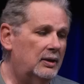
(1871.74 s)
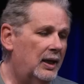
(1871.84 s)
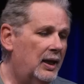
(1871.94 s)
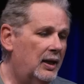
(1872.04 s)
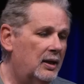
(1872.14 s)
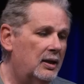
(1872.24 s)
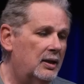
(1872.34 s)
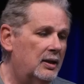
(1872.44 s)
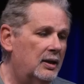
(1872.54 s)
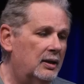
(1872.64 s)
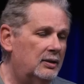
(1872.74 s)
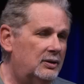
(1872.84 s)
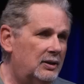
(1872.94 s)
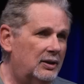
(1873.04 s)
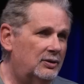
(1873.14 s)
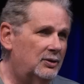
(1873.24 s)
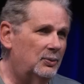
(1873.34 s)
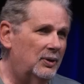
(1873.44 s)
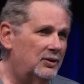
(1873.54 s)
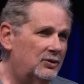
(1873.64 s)
that just to
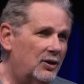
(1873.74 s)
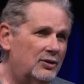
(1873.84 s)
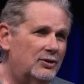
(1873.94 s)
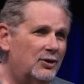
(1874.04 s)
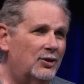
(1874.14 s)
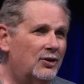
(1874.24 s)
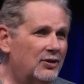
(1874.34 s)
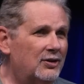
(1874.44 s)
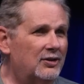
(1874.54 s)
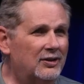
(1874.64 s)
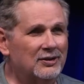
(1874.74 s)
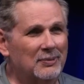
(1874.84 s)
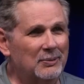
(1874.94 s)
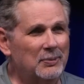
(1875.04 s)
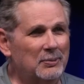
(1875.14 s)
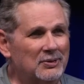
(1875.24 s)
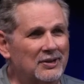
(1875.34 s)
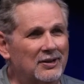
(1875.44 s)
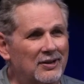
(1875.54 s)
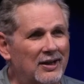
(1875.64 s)
where it starts to hurt, you can make people
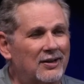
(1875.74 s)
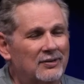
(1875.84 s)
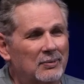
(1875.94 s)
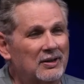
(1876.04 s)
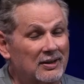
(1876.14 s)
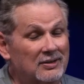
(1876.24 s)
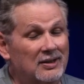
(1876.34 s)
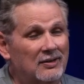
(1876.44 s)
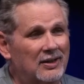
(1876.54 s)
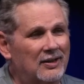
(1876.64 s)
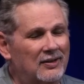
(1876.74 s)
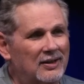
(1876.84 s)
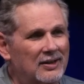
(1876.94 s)
sound loud, make things sound loud.